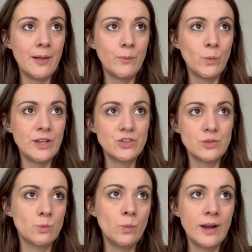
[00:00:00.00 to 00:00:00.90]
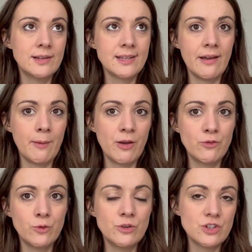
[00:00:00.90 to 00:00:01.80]
which works out about
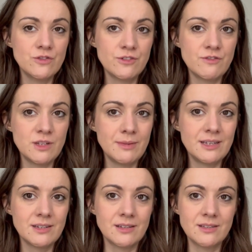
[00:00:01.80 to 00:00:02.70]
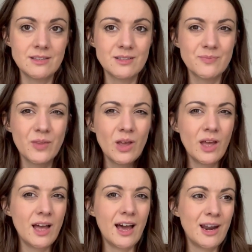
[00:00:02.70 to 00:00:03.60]
450 meters,
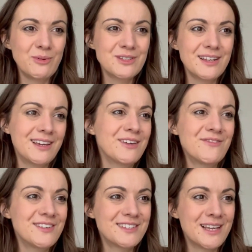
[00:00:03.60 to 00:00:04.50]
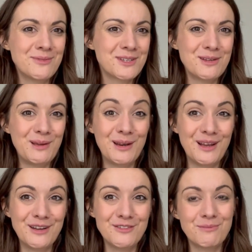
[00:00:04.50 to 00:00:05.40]
and I wasn't like convinced that was going to be
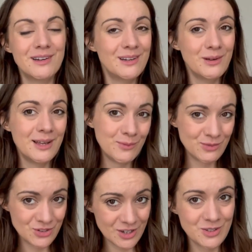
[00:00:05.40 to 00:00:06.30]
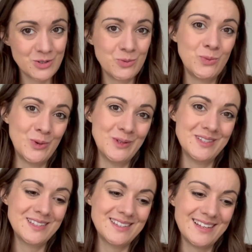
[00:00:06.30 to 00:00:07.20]
enough, but it just
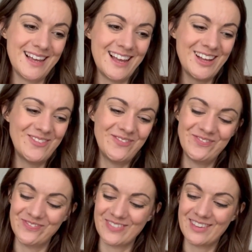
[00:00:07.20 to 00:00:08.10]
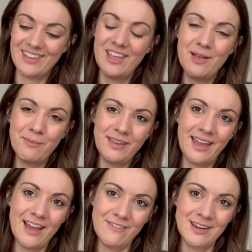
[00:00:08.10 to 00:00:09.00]
was. But
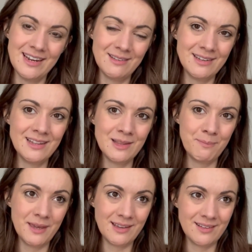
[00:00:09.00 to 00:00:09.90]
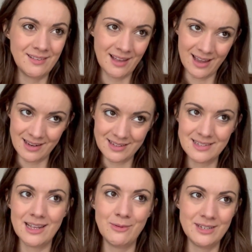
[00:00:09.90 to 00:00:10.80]
yeah, if I knit the bigger
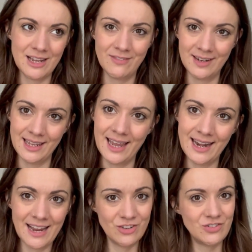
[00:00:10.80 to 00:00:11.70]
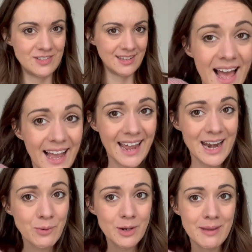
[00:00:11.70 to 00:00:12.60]
size, I would definitely get an extra skein. I kind
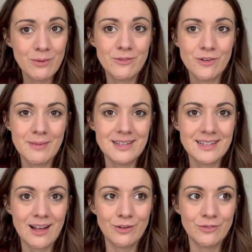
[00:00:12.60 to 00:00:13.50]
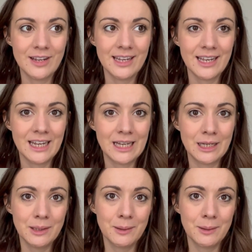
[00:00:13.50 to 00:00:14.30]
of want to make one for myself, like in a